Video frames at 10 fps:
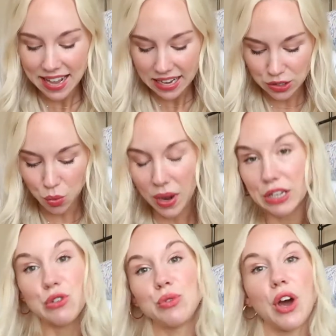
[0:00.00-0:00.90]
It's way
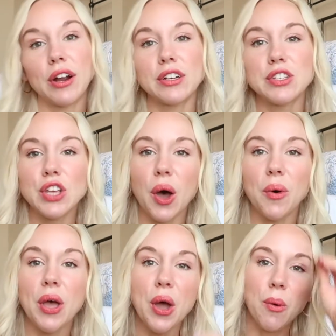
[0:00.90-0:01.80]
too dark.
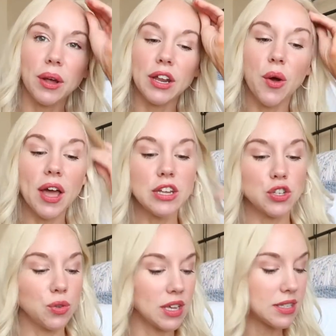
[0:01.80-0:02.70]
So we're gonna go ahead and
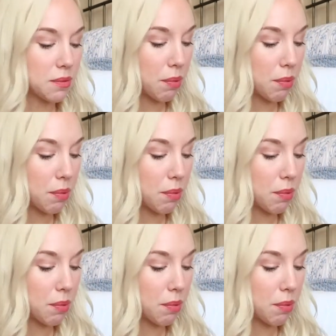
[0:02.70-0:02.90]
do this,